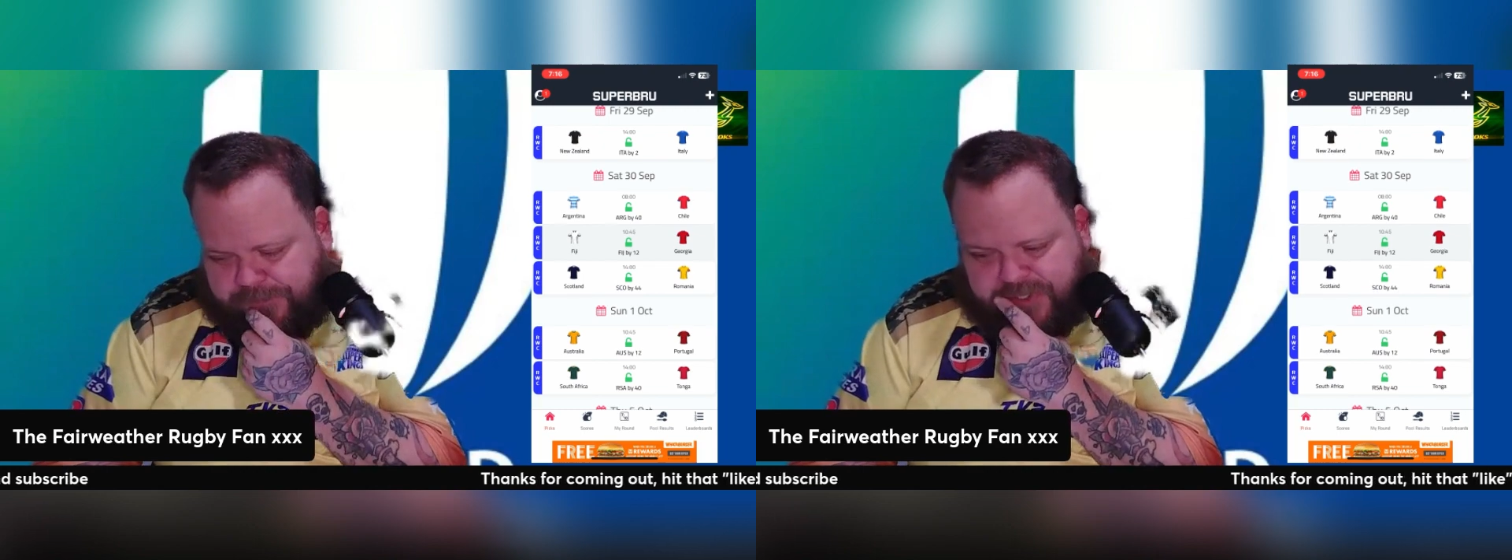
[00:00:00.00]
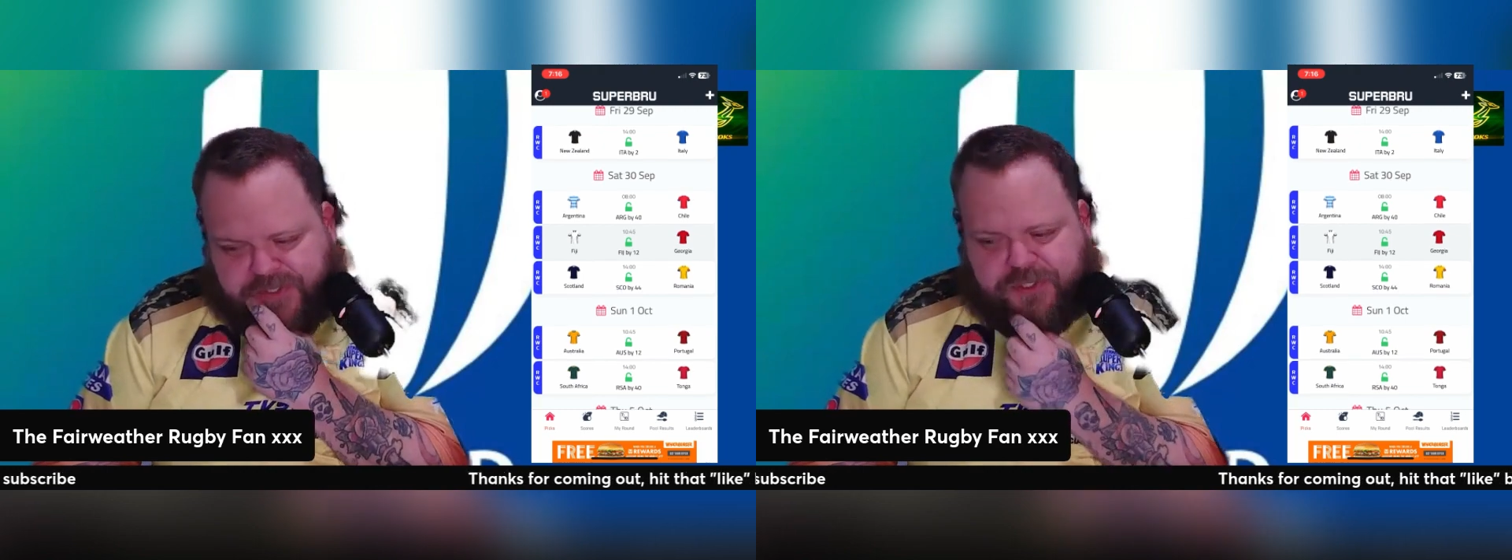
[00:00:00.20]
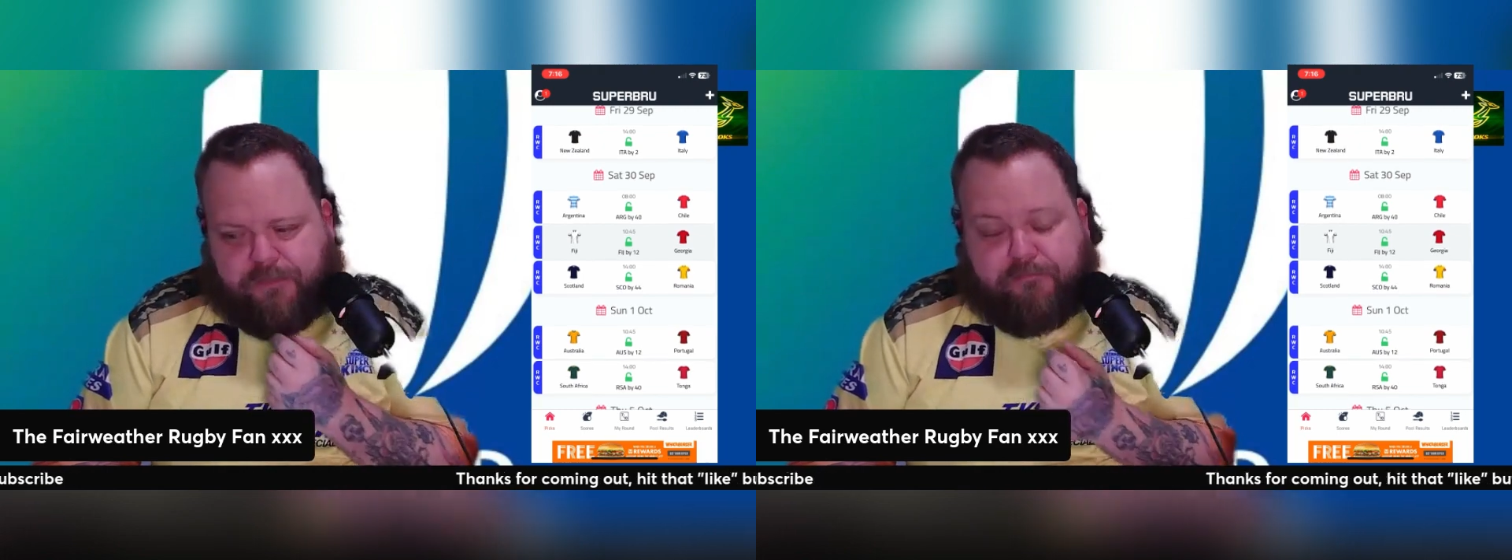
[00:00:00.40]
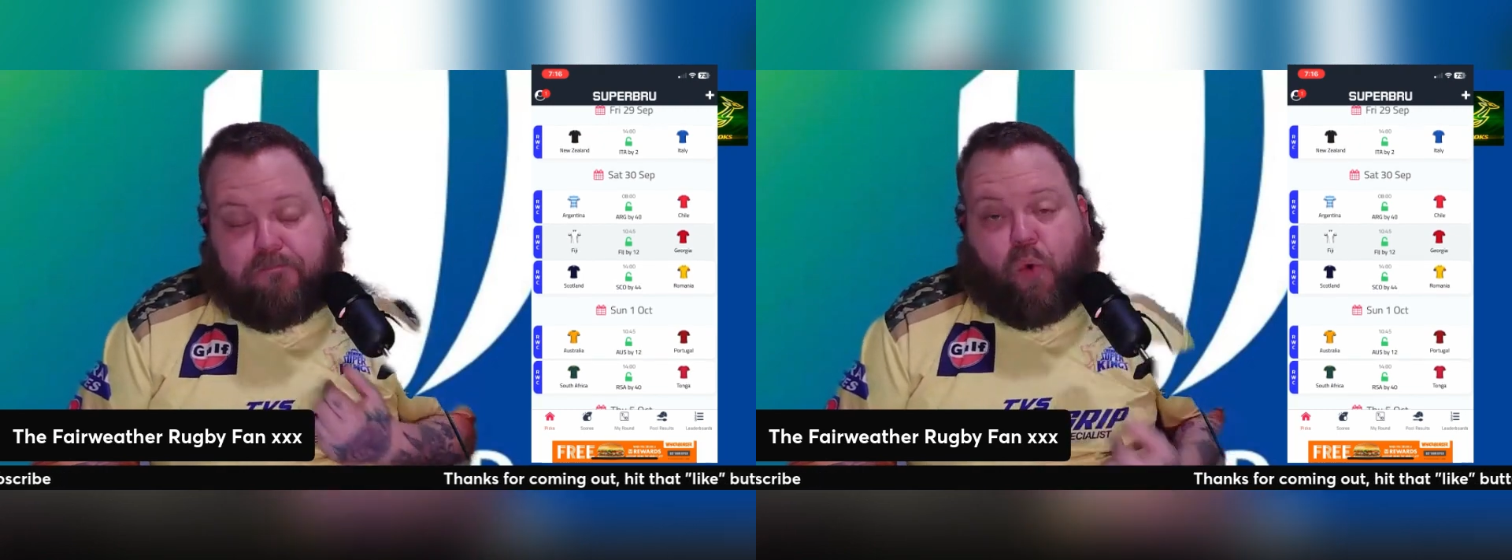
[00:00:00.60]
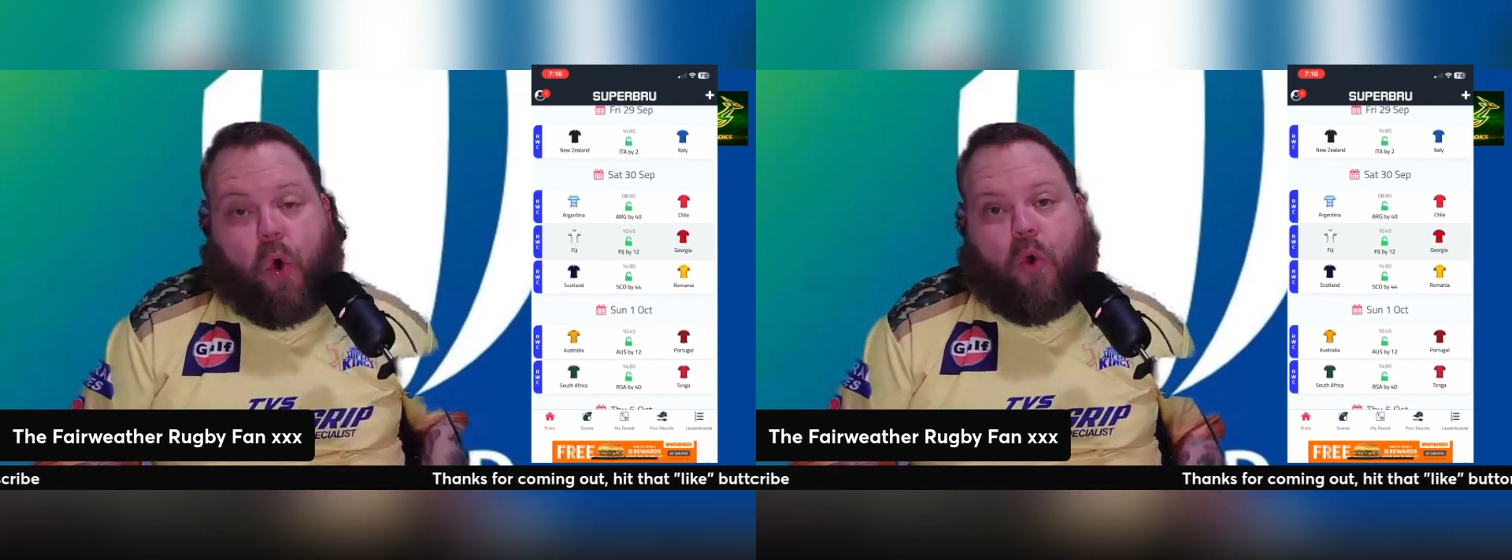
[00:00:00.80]
This is a
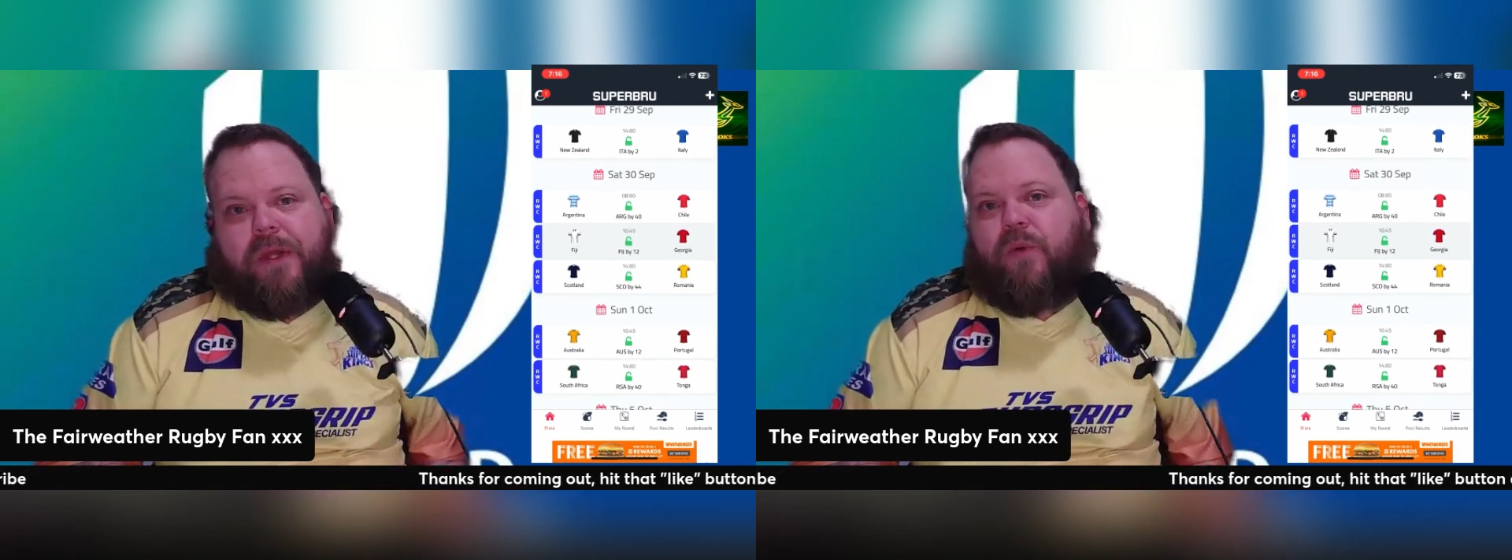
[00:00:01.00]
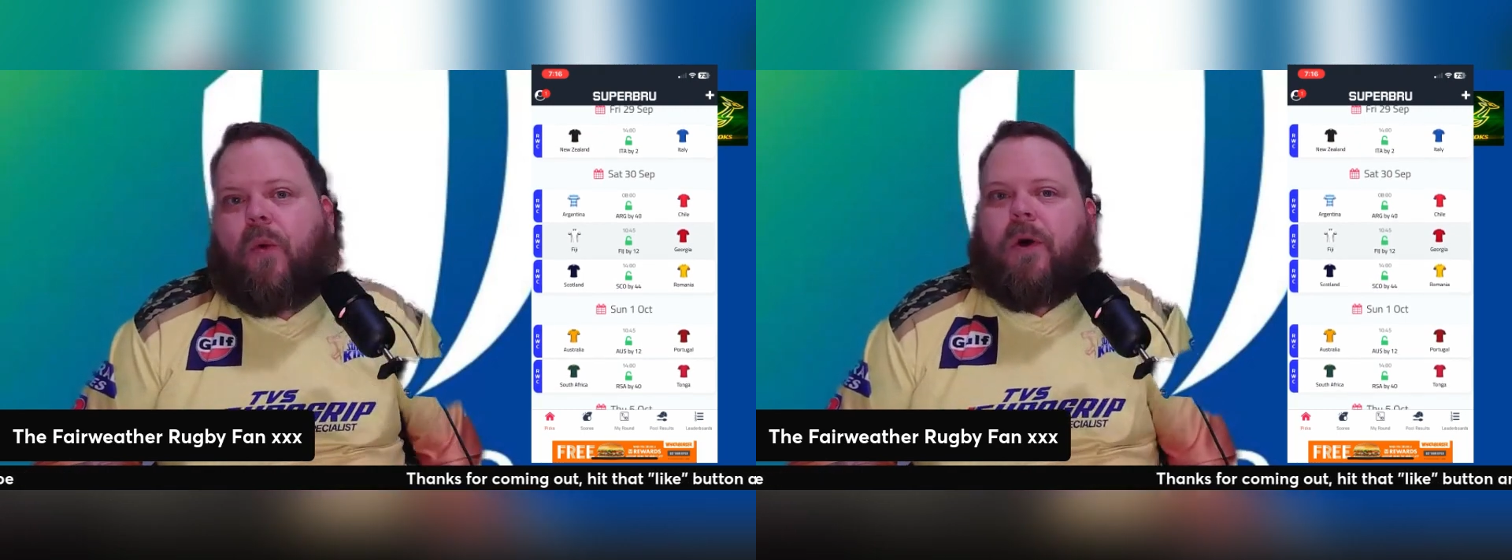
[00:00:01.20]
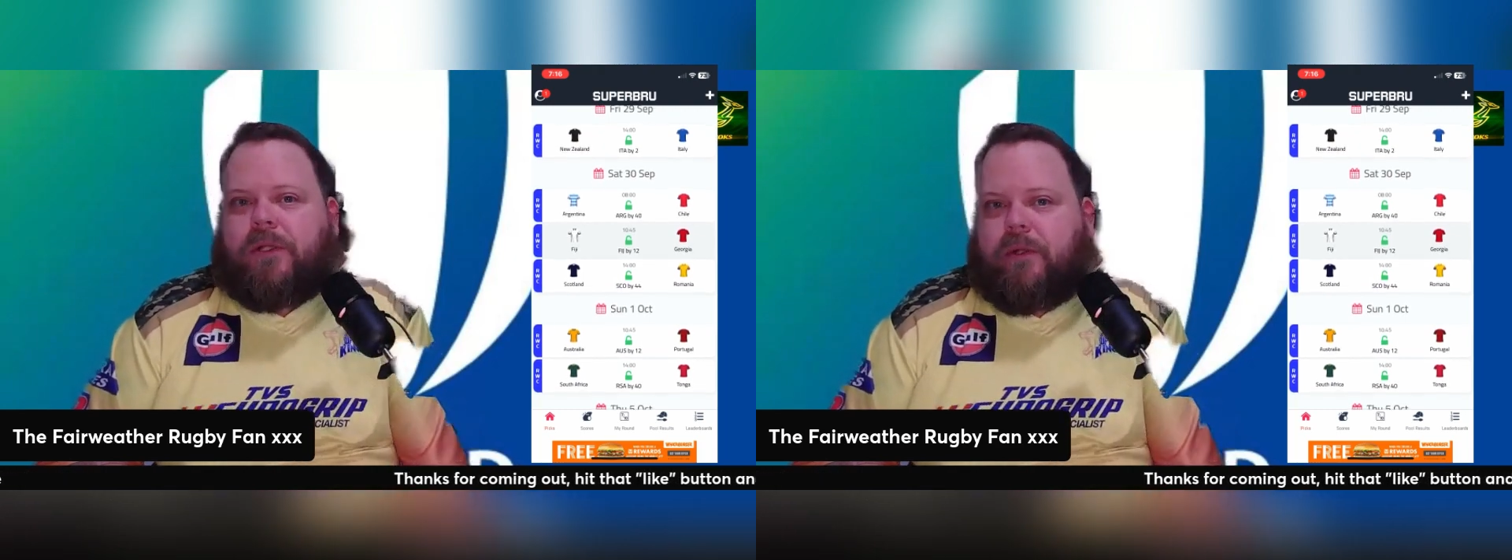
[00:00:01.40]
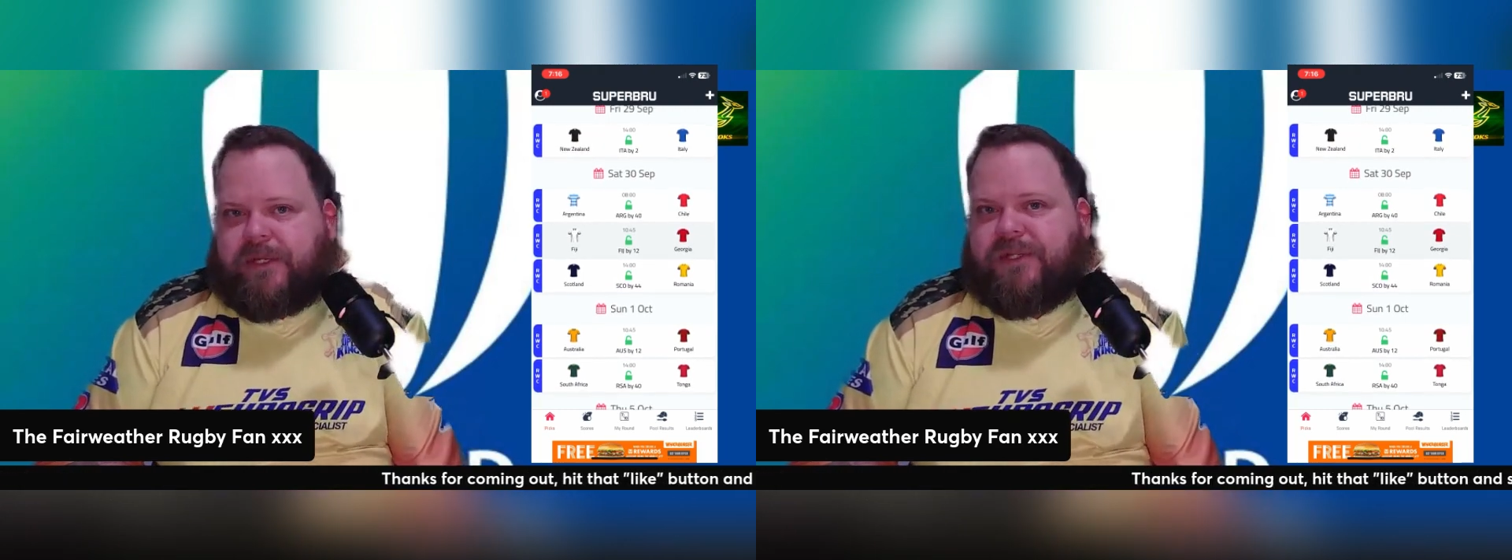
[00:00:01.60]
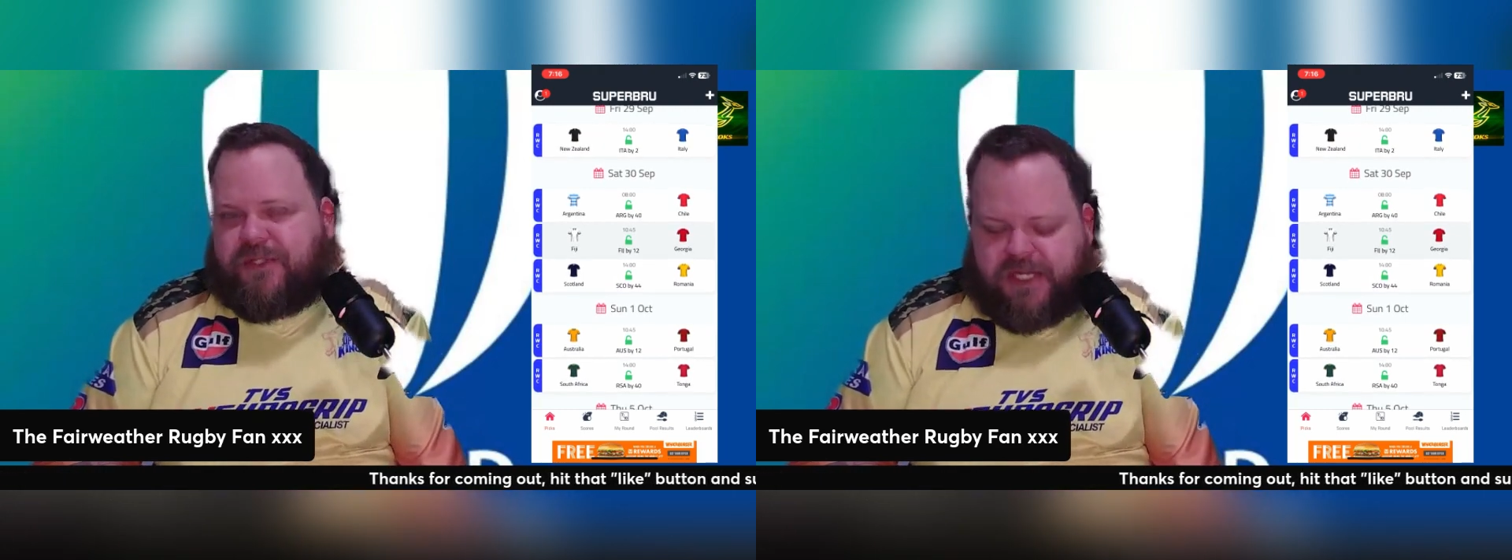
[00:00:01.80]
broken
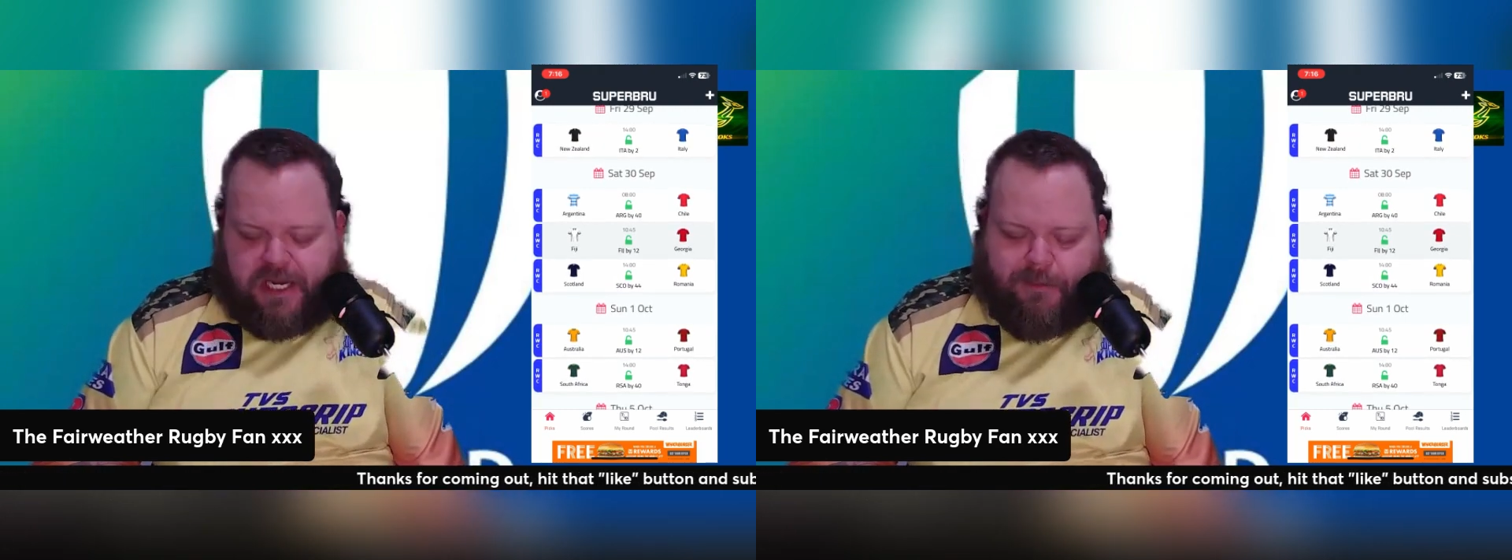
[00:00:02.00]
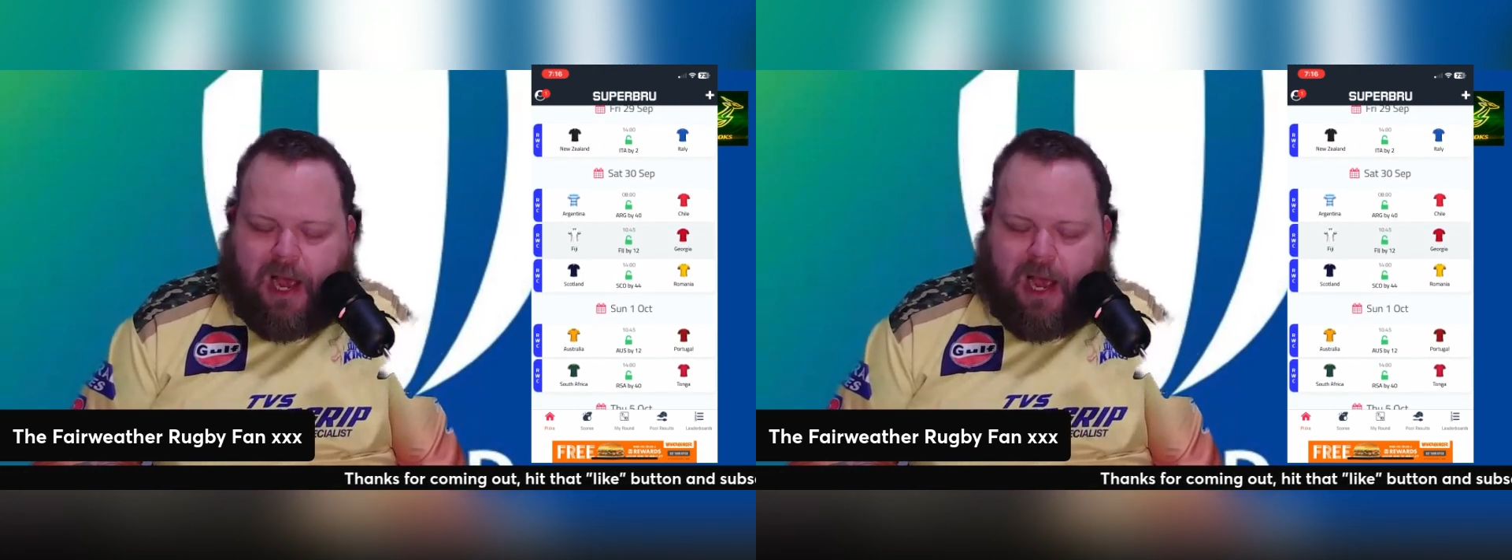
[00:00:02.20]
Wallabies team.